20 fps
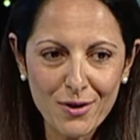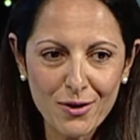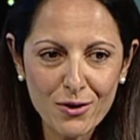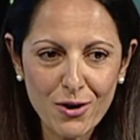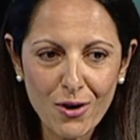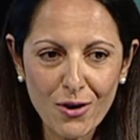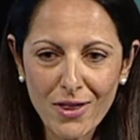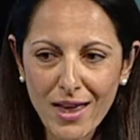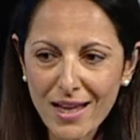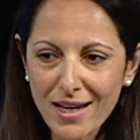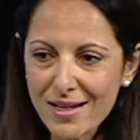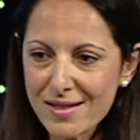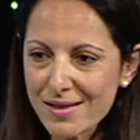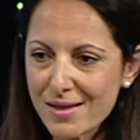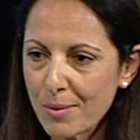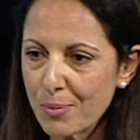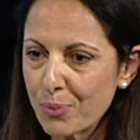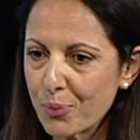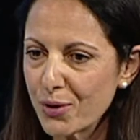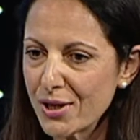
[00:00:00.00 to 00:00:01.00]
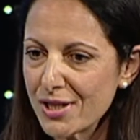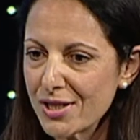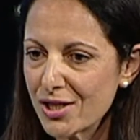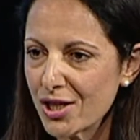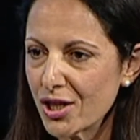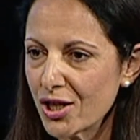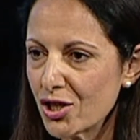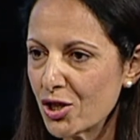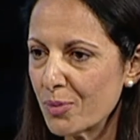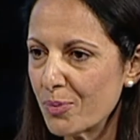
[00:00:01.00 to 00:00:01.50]
So that is a
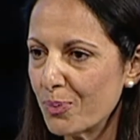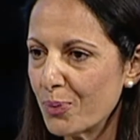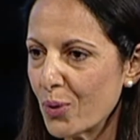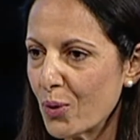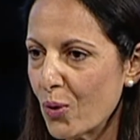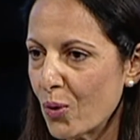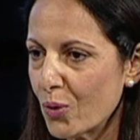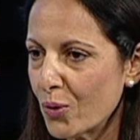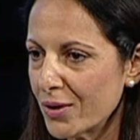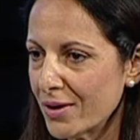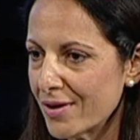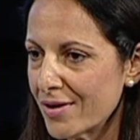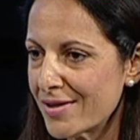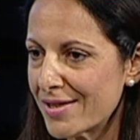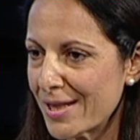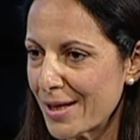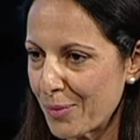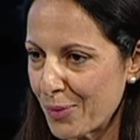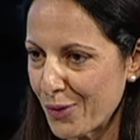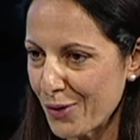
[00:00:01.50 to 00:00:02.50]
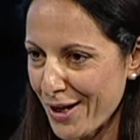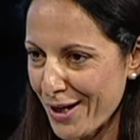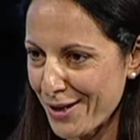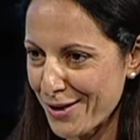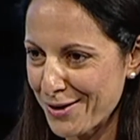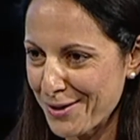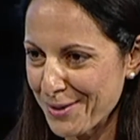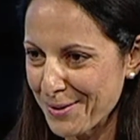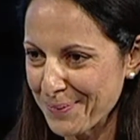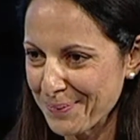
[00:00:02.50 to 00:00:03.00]
British-born
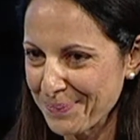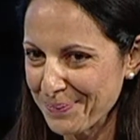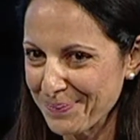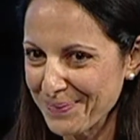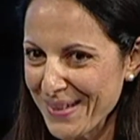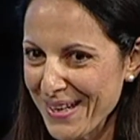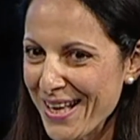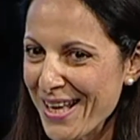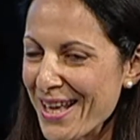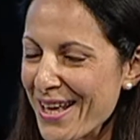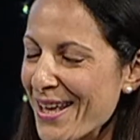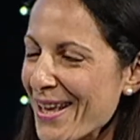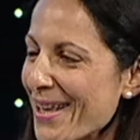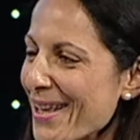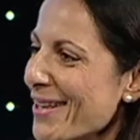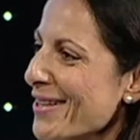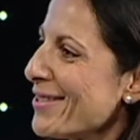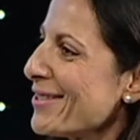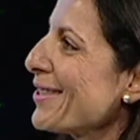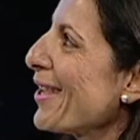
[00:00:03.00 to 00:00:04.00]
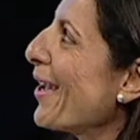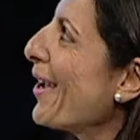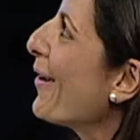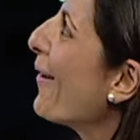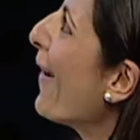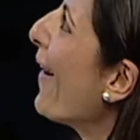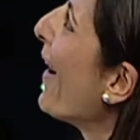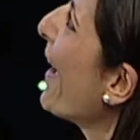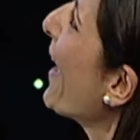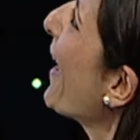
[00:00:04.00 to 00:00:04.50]
Cypriot. so
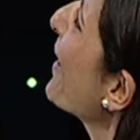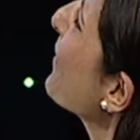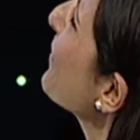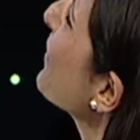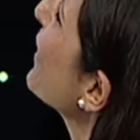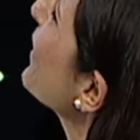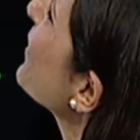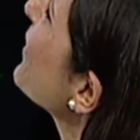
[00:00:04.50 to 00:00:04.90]
I am